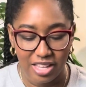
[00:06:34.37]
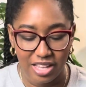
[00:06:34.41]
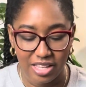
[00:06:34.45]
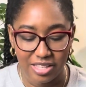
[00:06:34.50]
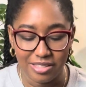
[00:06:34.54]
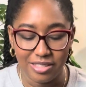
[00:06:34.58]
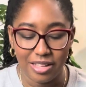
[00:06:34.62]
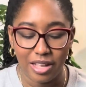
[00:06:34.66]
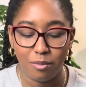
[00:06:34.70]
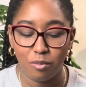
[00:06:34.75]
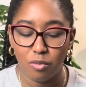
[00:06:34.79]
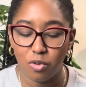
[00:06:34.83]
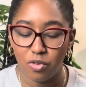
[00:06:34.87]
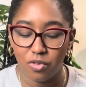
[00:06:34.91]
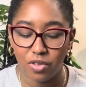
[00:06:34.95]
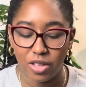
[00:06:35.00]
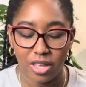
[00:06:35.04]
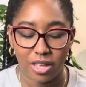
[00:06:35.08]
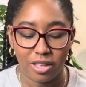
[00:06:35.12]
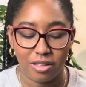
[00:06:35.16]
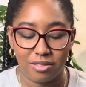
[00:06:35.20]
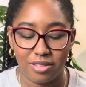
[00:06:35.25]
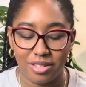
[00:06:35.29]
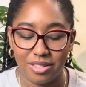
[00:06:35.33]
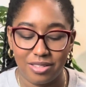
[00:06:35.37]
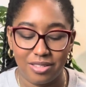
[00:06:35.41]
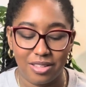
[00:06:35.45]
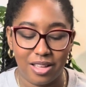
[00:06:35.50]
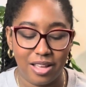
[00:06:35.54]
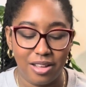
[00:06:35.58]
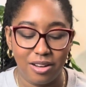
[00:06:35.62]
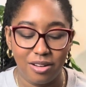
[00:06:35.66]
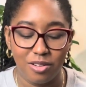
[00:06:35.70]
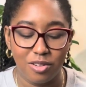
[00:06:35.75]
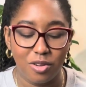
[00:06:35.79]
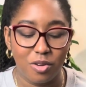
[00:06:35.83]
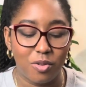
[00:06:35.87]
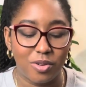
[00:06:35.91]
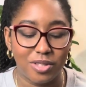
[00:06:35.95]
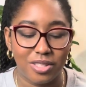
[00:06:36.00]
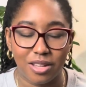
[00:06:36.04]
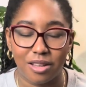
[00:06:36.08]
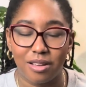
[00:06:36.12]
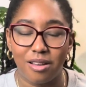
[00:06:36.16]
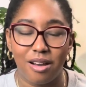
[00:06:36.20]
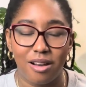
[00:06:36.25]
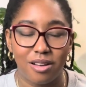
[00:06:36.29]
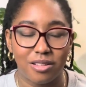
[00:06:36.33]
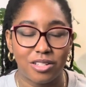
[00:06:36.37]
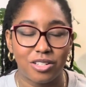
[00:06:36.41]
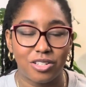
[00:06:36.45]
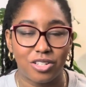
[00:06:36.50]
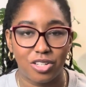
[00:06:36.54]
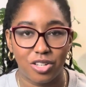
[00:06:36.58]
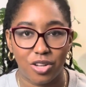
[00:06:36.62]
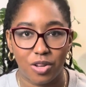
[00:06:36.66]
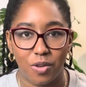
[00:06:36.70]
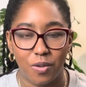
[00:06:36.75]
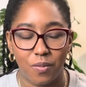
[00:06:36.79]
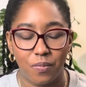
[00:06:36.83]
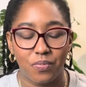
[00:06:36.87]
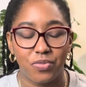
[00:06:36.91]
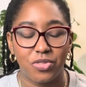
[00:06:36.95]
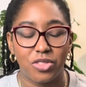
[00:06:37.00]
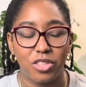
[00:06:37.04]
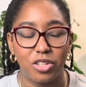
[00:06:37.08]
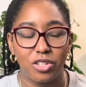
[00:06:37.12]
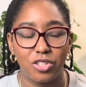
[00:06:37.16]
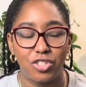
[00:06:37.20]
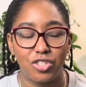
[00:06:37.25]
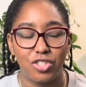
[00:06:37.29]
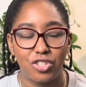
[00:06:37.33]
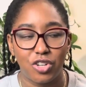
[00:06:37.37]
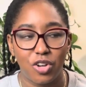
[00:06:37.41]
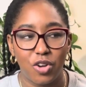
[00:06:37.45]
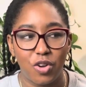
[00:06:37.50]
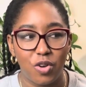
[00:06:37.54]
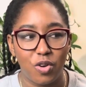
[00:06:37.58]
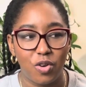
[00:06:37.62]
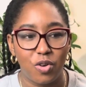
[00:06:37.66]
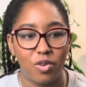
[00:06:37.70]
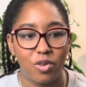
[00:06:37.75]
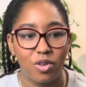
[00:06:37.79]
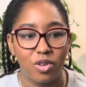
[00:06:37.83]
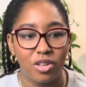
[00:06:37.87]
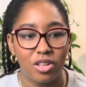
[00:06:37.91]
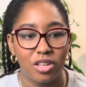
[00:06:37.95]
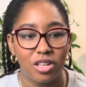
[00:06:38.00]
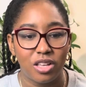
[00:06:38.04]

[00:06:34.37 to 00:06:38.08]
Not moving. I don't know what to call the show. The show